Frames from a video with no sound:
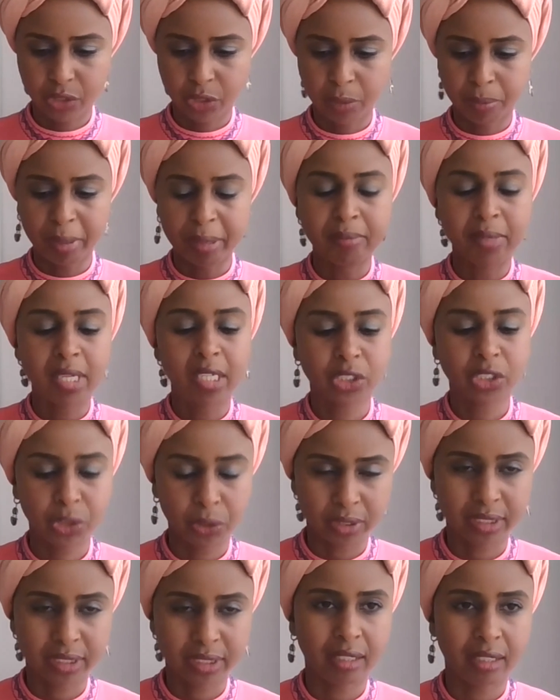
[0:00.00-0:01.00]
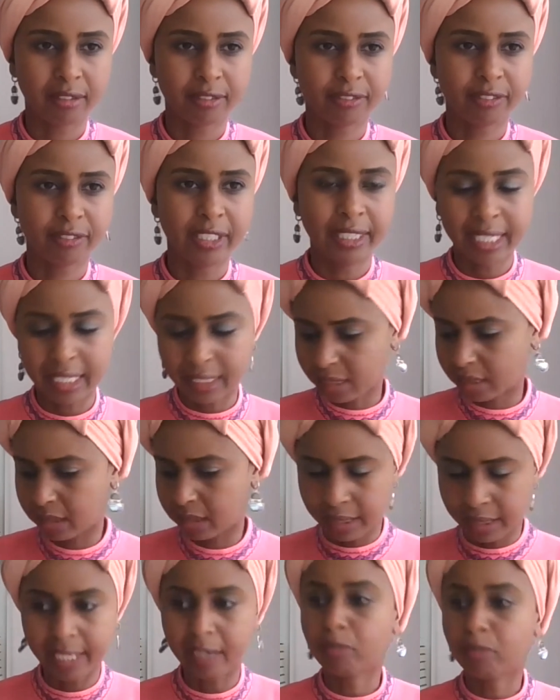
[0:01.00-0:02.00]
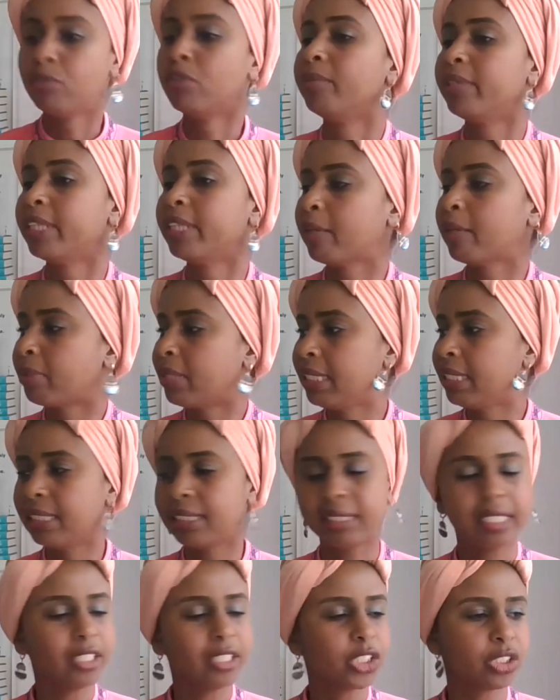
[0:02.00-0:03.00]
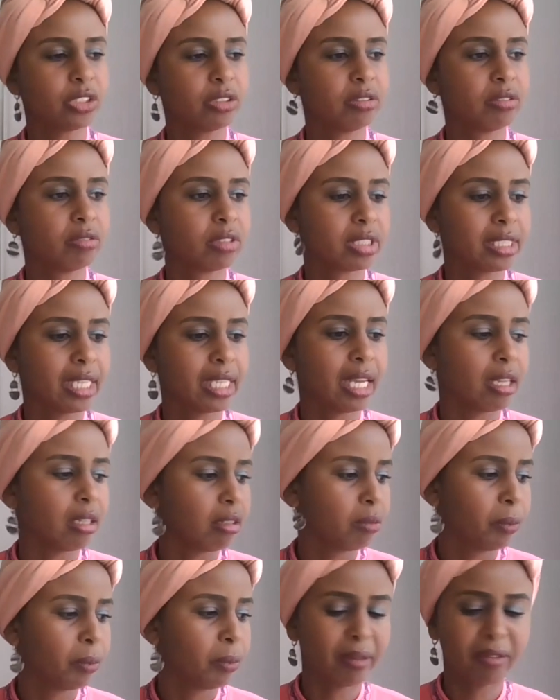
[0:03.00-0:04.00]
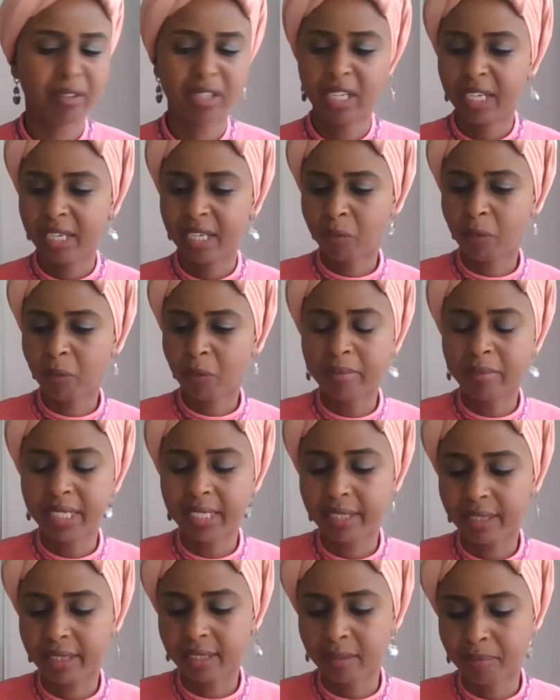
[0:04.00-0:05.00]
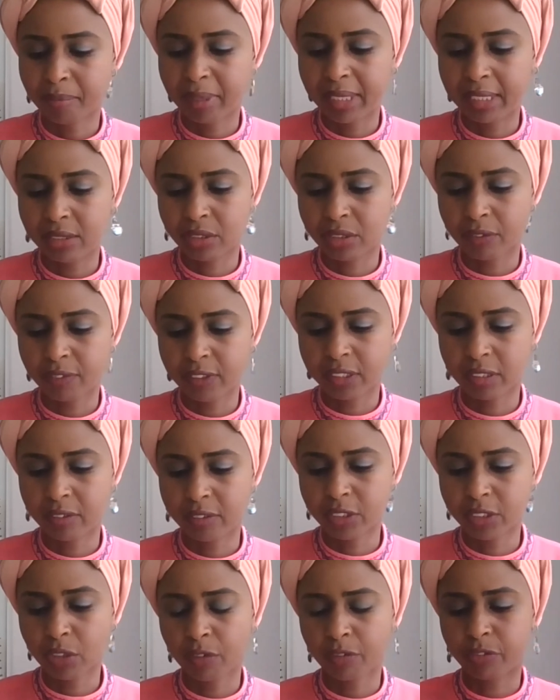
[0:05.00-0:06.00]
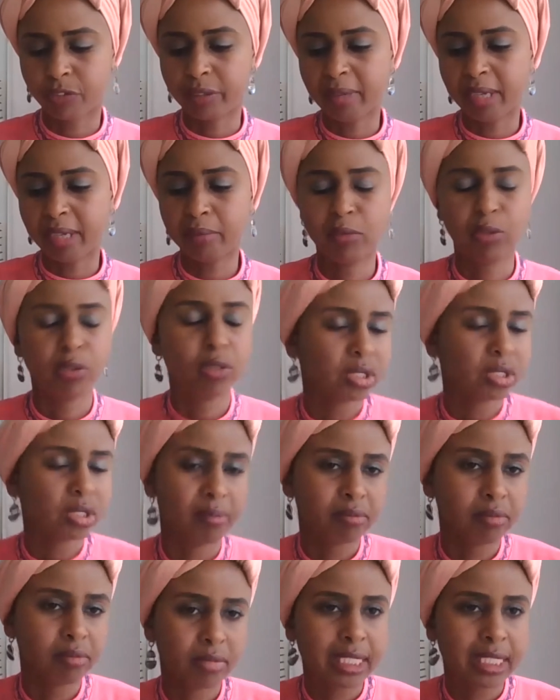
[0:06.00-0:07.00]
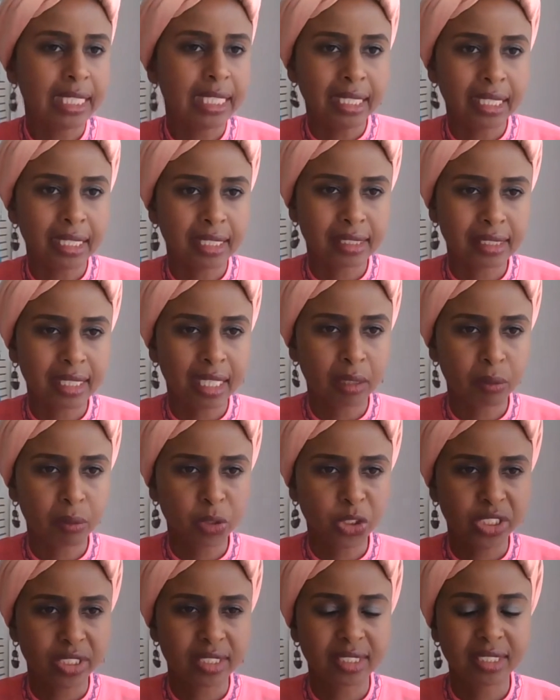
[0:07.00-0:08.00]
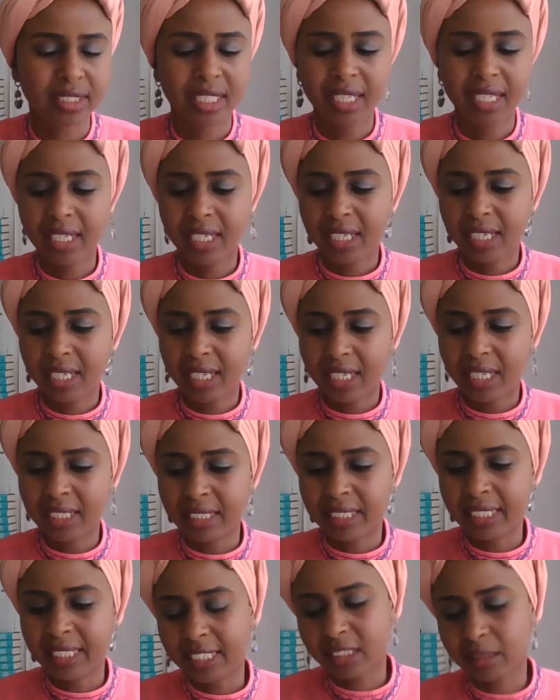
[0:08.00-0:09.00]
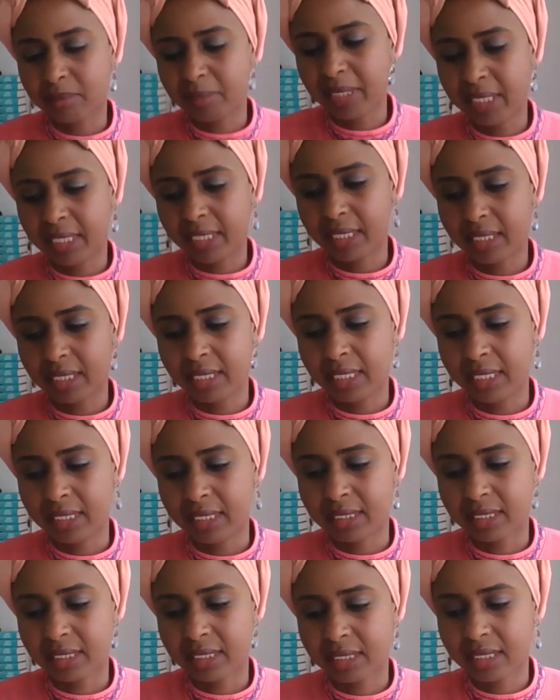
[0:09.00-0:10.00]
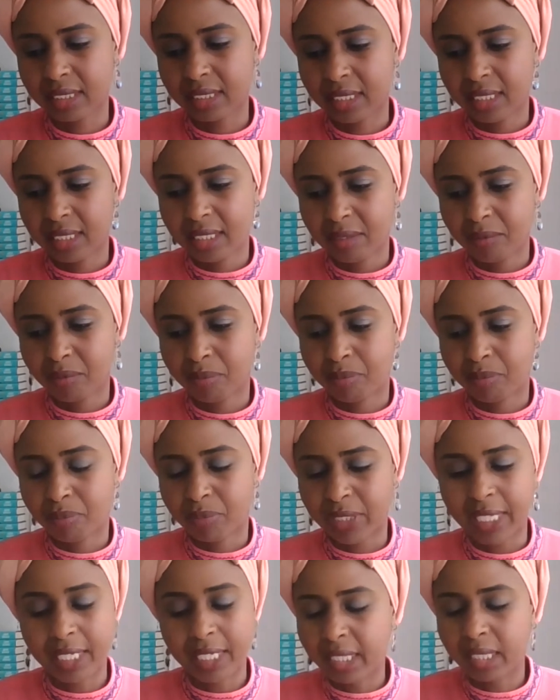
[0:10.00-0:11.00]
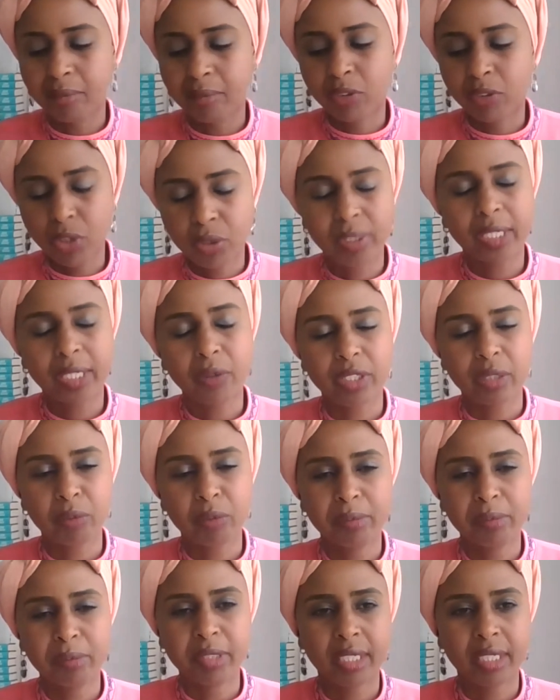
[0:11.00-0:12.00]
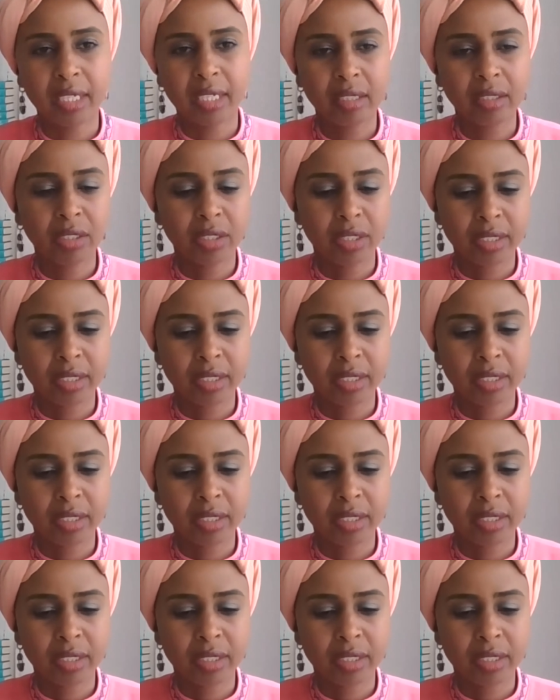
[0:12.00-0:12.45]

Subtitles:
to immerse yourself in that room, in that police station cell, where 1 minute the police officer is offering Mahmood some tea and sandwiches, and the next minute he's telling him, you killed that woman. And